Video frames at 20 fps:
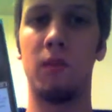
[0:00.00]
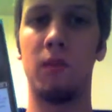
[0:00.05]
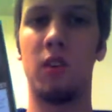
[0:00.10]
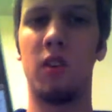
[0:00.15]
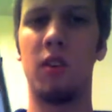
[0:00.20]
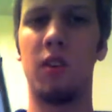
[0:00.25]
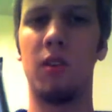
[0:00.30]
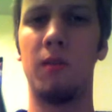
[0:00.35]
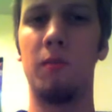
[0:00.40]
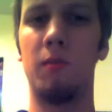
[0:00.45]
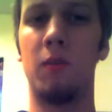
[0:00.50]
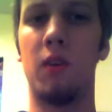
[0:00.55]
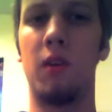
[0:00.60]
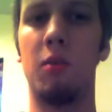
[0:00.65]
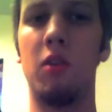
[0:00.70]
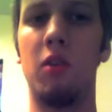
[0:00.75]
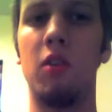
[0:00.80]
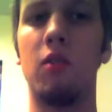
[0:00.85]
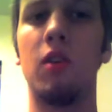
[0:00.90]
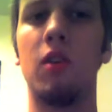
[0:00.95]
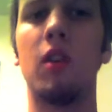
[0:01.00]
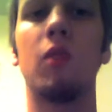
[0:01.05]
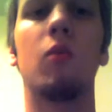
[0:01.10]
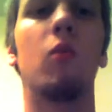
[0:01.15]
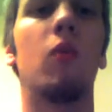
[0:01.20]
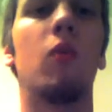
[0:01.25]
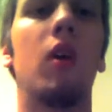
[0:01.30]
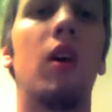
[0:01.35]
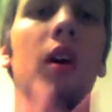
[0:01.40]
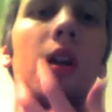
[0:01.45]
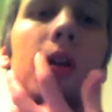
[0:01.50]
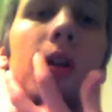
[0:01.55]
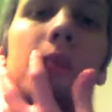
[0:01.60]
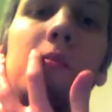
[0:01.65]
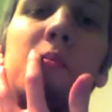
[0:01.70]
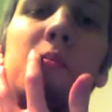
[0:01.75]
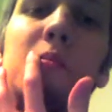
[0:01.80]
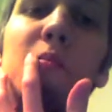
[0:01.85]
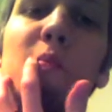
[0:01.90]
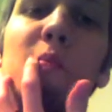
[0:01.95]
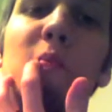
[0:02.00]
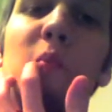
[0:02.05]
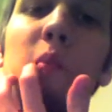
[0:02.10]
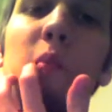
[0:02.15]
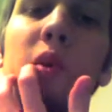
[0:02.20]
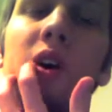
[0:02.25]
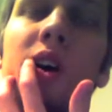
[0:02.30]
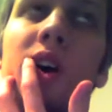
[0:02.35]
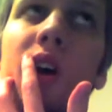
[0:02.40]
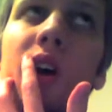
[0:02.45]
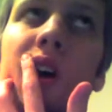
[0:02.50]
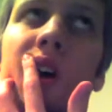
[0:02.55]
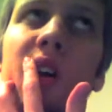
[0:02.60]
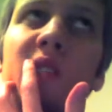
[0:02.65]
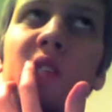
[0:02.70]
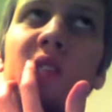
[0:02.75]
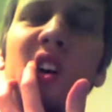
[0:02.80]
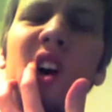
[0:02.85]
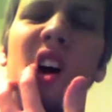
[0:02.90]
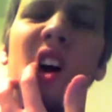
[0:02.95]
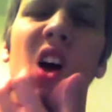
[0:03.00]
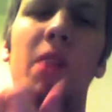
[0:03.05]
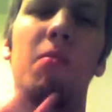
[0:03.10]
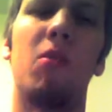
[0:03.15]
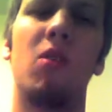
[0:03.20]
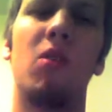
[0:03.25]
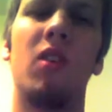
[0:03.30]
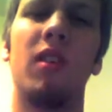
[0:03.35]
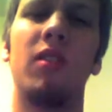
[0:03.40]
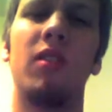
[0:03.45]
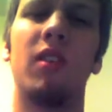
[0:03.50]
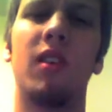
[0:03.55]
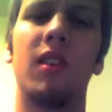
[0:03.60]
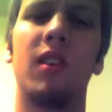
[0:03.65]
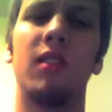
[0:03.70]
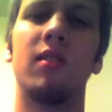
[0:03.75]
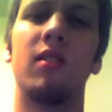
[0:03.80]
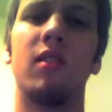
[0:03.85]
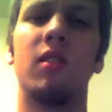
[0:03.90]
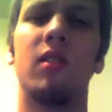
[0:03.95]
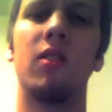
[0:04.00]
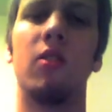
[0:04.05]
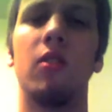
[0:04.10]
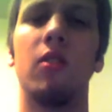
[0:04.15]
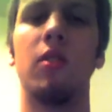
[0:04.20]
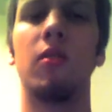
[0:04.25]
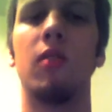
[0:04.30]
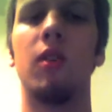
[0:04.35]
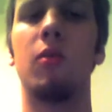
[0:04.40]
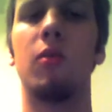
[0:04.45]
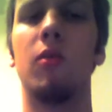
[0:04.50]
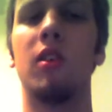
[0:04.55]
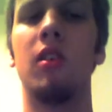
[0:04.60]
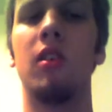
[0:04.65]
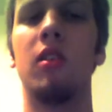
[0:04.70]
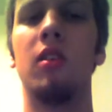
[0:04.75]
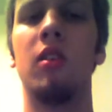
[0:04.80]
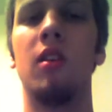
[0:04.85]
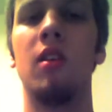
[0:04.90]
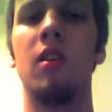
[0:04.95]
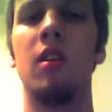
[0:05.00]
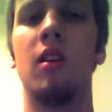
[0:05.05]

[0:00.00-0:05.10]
I'm only running 1, but if I had more, I think I'd still only run 1.